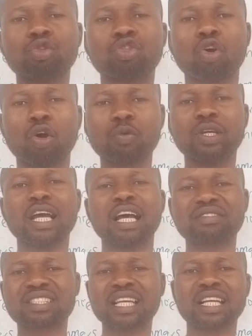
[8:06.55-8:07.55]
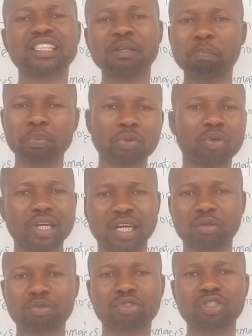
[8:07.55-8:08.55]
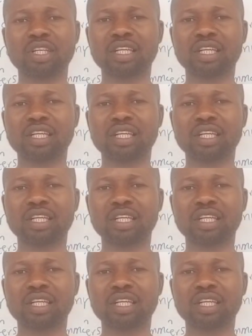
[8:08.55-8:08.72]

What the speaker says: or we have certain pronouns